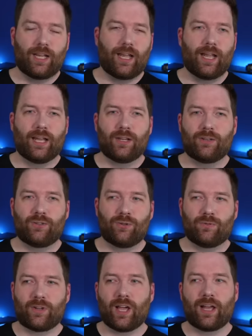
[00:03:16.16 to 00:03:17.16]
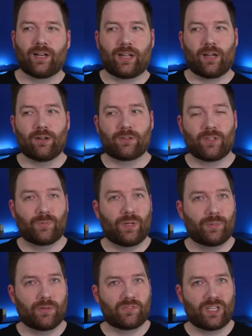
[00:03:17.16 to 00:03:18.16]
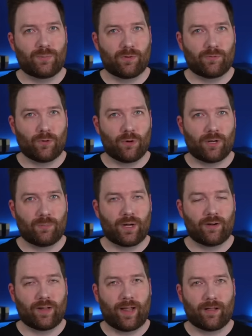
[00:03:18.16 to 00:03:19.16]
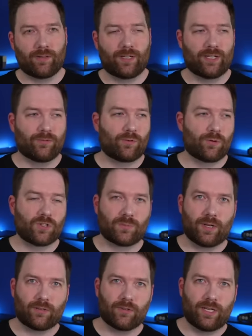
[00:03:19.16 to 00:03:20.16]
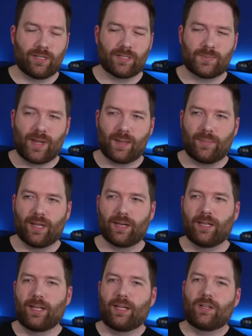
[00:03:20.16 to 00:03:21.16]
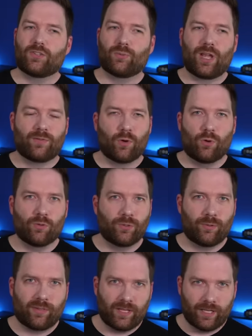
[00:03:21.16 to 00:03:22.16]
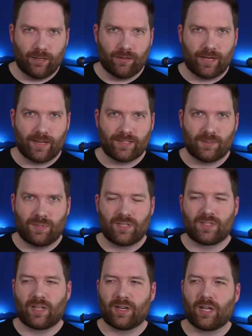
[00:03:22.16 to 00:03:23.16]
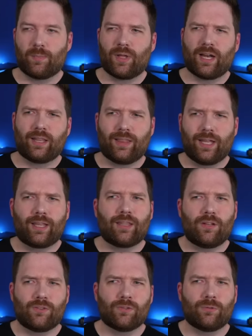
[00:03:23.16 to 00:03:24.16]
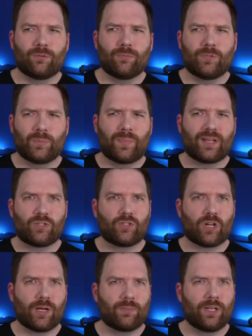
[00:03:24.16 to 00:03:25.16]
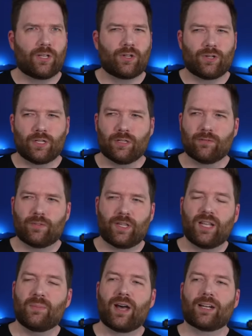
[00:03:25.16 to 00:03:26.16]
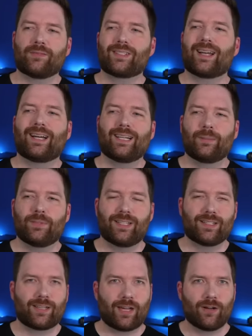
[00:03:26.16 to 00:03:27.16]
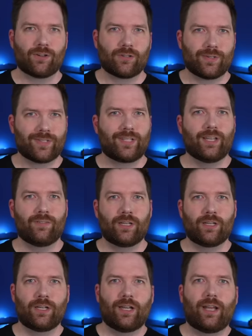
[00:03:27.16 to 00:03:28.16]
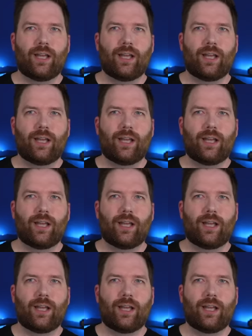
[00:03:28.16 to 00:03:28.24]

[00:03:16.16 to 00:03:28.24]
and you've got a character that people have seen before in Barry Allen and of course Michael Keaton's Batman. So we have a whole new thing here that has to be set up and I think they do the best job they could have in the amount of time that this character is given.